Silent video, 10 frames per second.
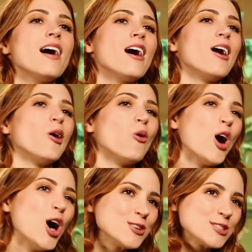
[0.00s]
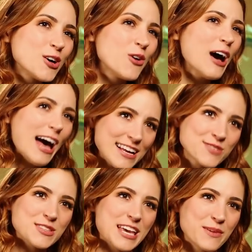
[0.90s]
Oh, also,
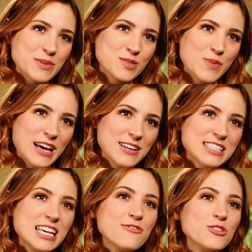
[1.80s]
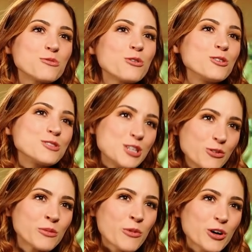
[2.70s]
as with Gambit spells, if you roll
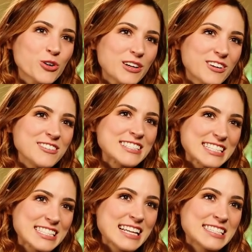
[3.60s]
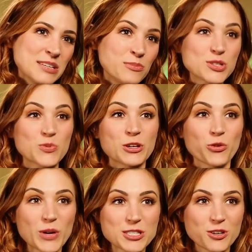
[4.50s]
two or more critical success symbols when
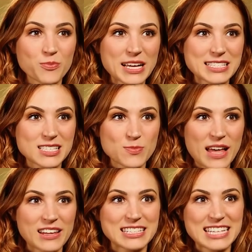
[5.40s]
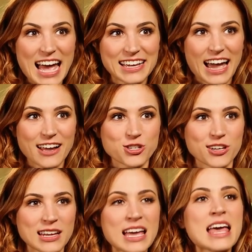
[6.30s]
your wizard makes a spell attack
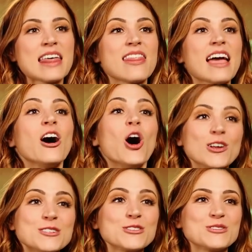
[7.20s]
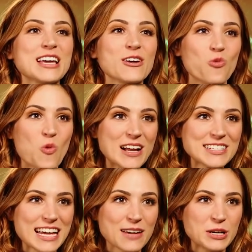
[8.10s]
action, they also take
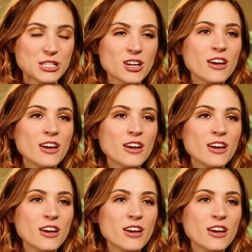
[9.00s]
one damage